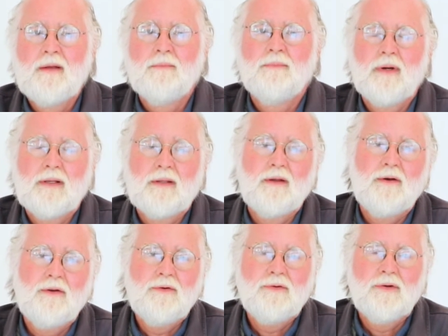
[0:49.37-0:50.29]
but they're
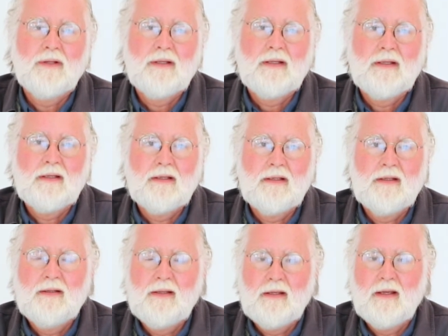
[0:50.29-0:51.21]
usually
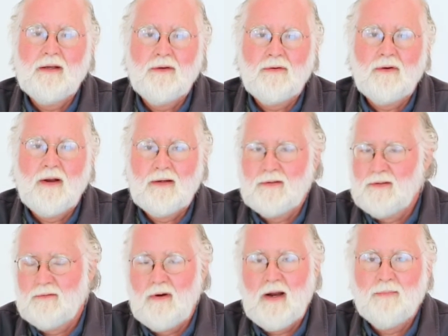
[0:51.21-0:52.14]
in the end trying to
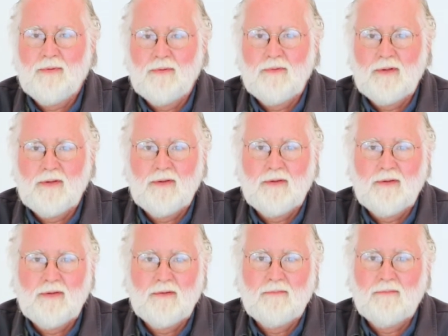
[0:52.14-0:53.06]
grapple
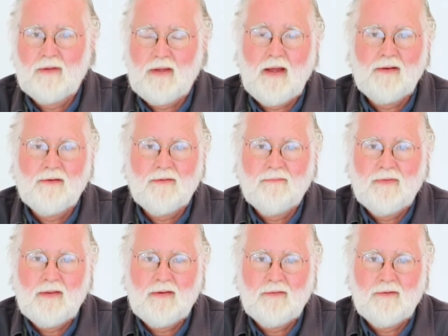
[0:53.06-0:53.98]
with the kinds of
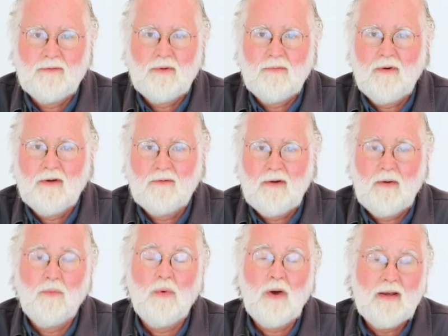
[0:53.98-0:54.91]
things that we want to grapple.
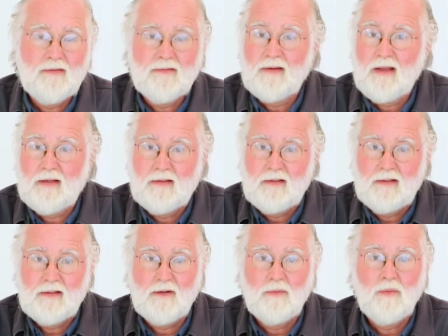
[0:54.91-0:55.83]
What is an
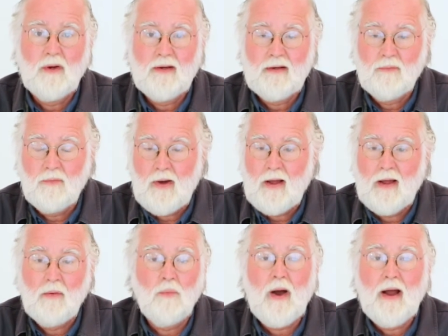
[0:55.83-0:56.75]
idea? Why
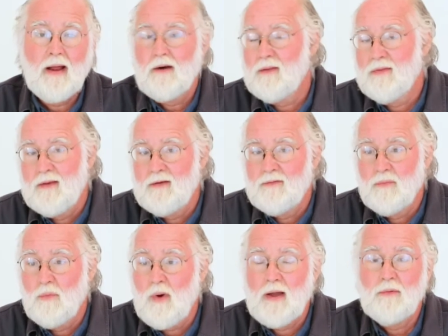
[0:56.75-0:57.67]

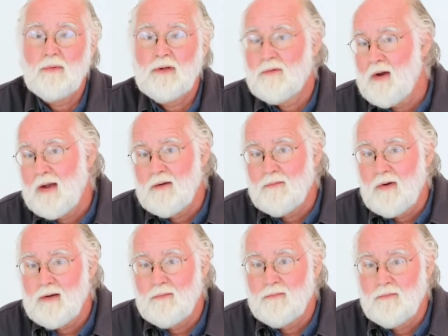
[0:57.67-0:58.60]
do we try to
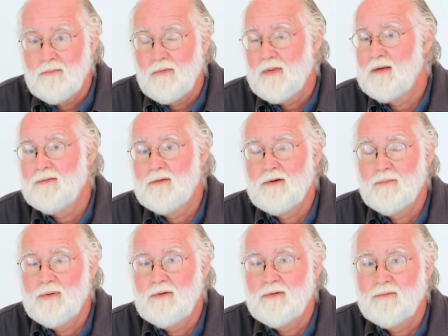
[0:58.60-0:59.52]
write things that are
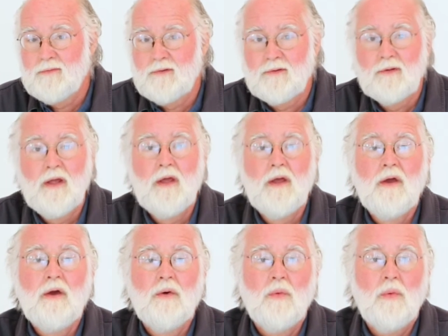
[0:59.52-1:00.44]
beautiful?
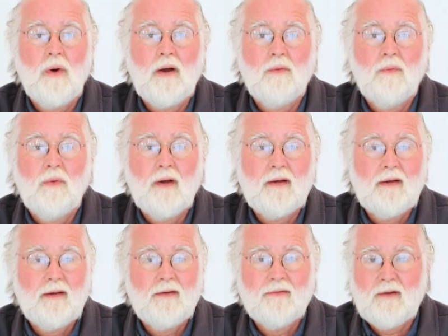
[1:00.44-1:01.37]
What
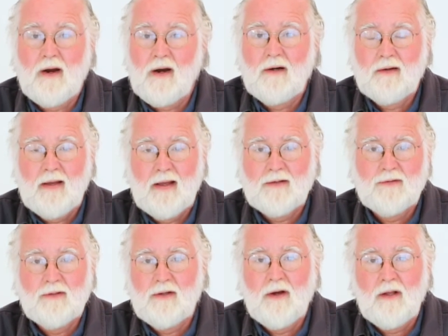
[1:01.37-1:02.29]
is art
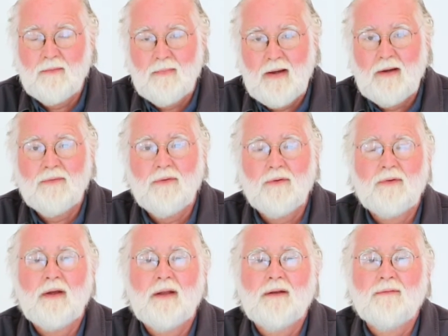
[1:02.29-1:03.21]
actually all about? Those
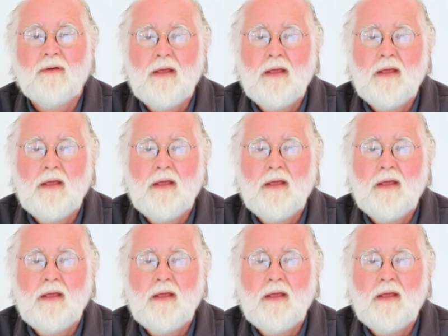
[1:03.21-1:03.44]
kind of